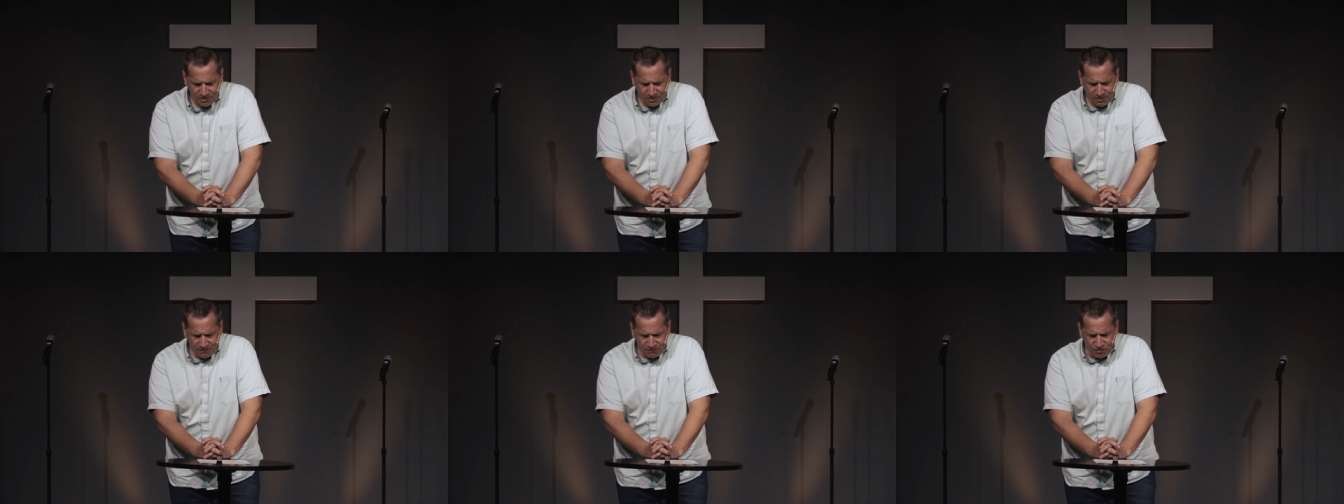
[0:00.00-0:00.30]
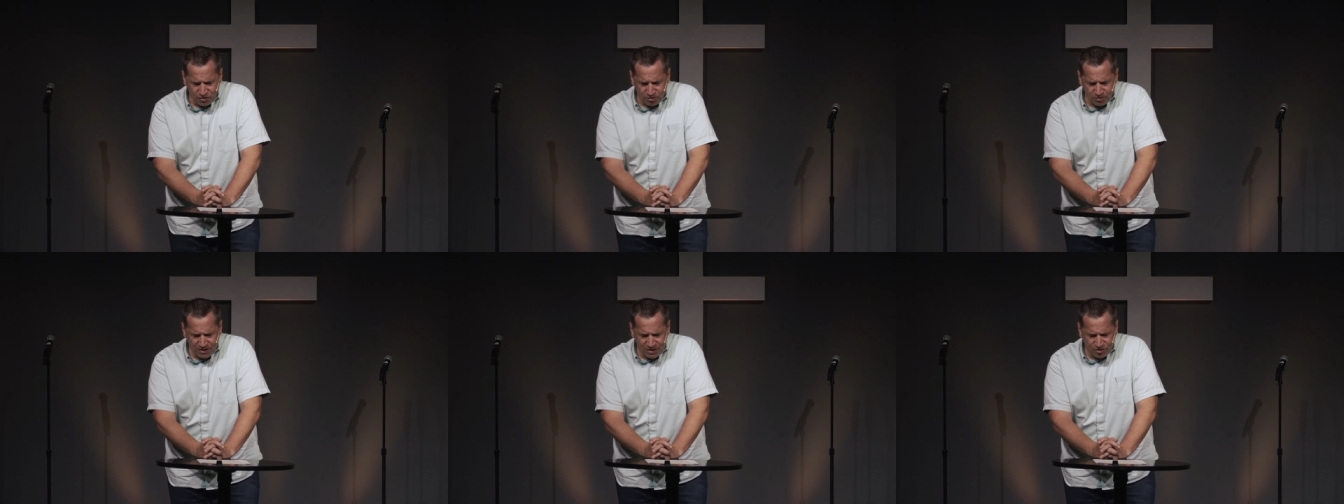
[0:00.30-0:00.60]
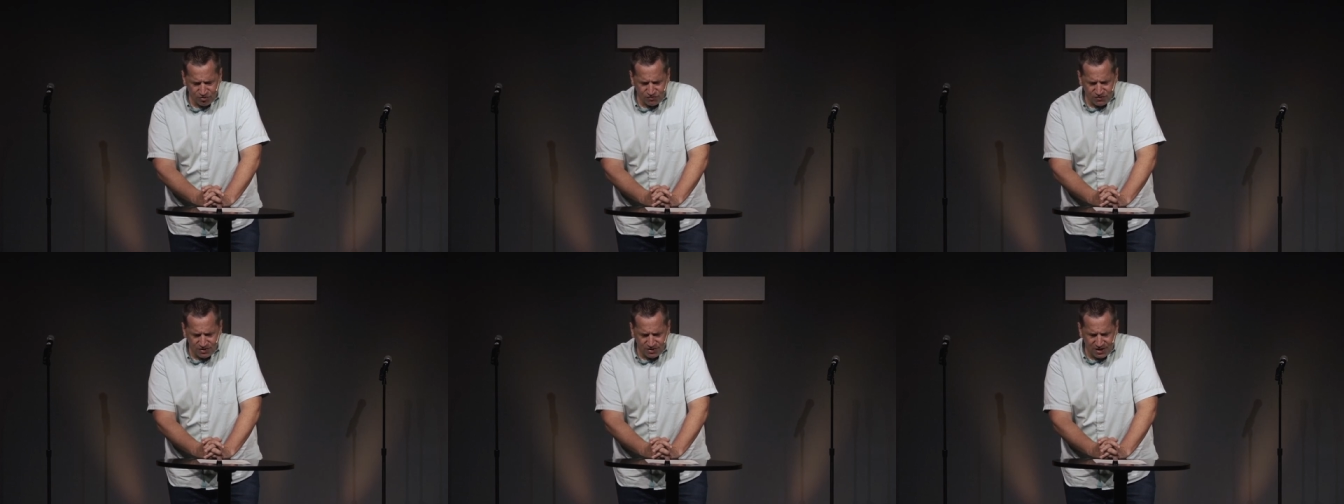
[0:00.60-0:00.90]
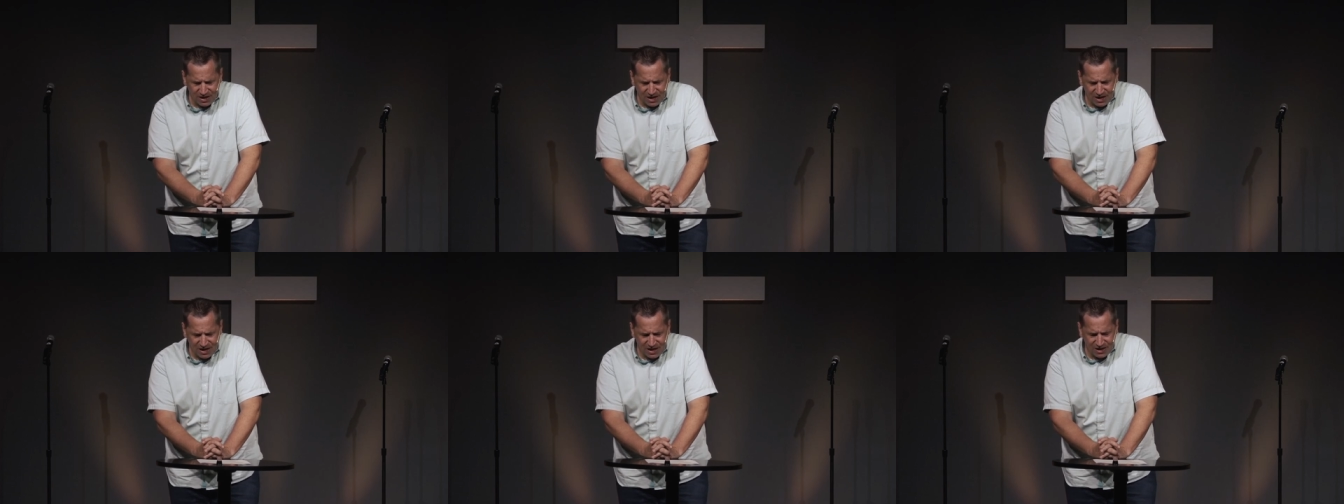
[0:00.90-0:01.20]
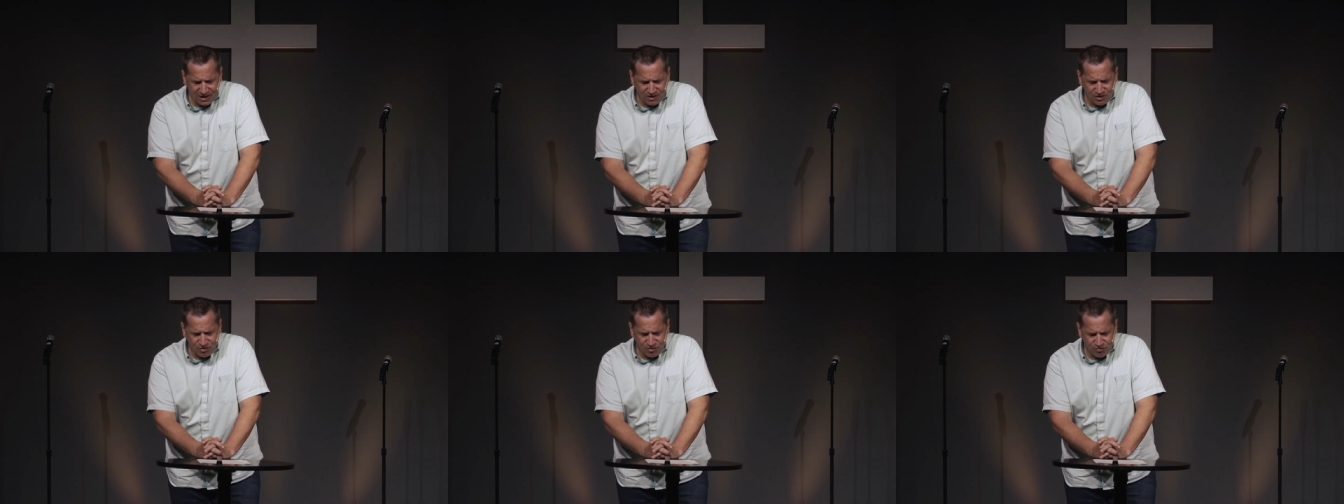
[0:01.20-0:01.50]
If you're here today
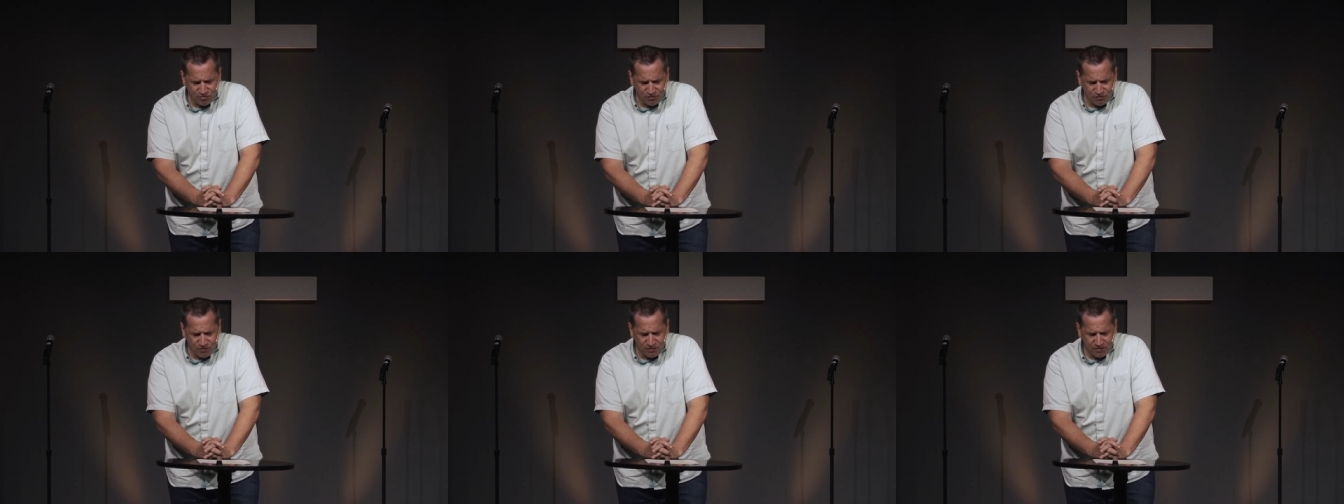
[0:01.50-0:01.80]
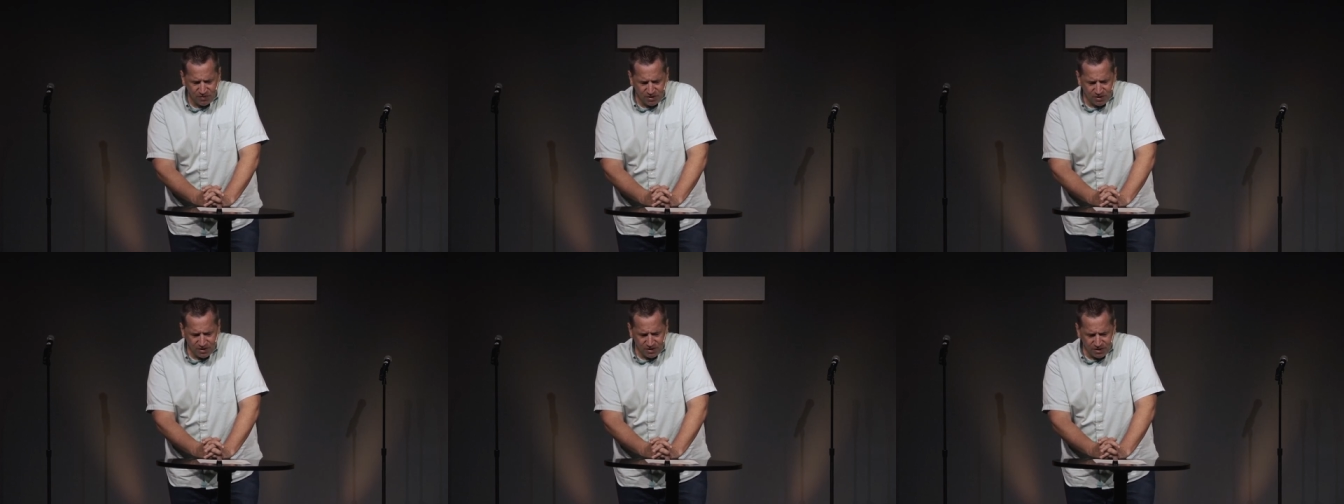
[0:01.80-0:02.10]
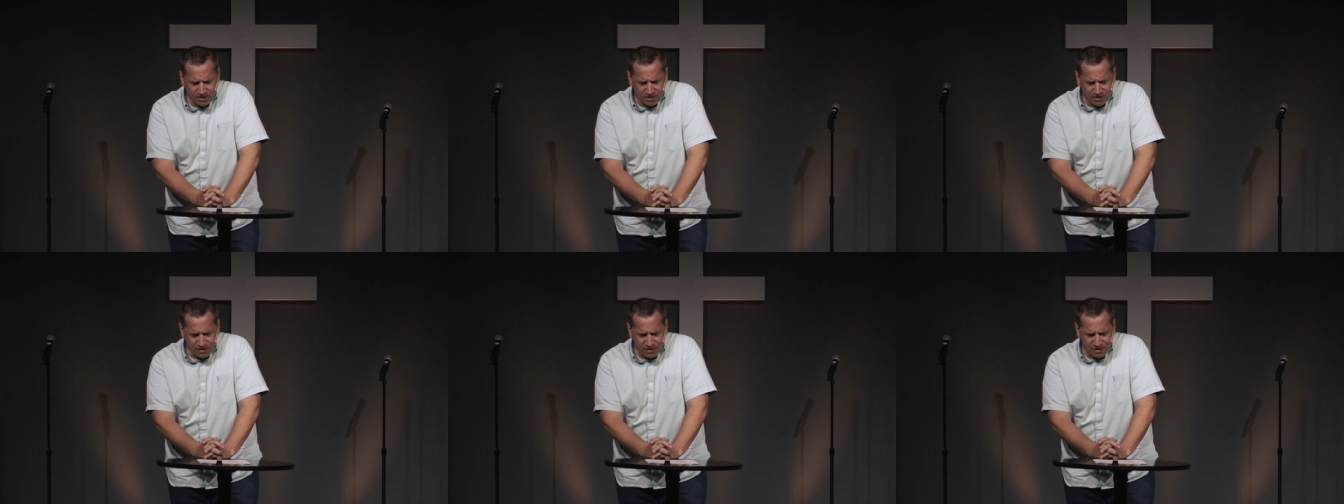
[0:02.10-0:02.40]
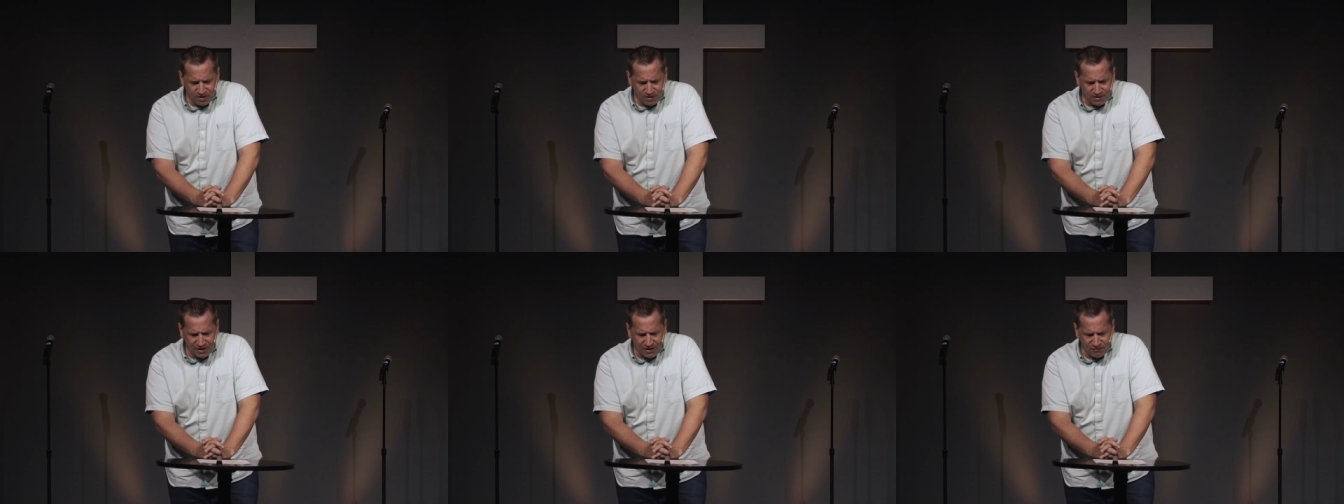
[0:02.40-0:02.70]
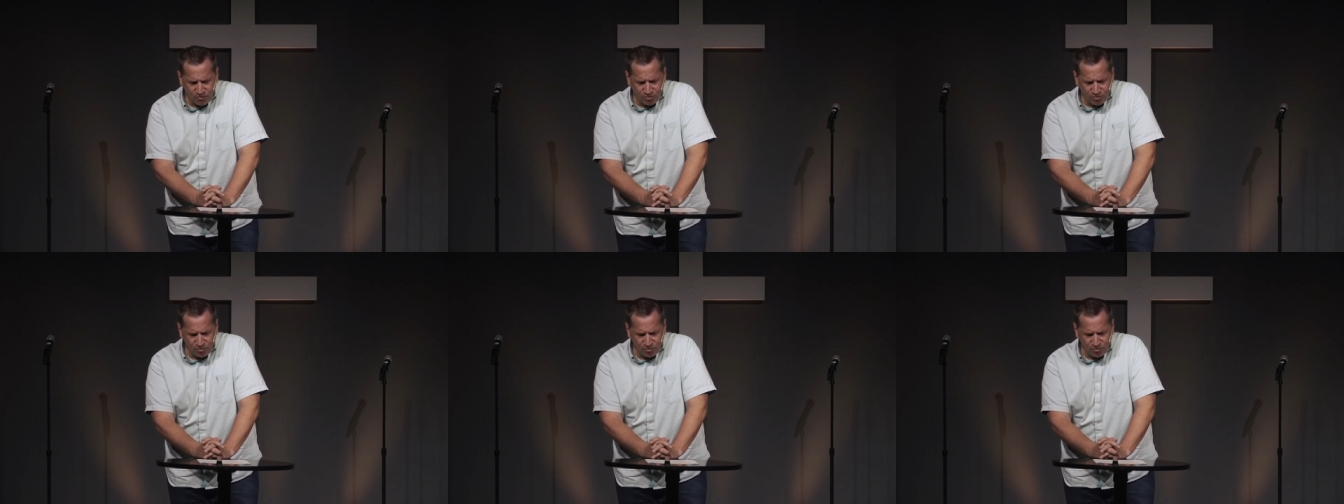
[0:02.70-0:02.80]
and you've never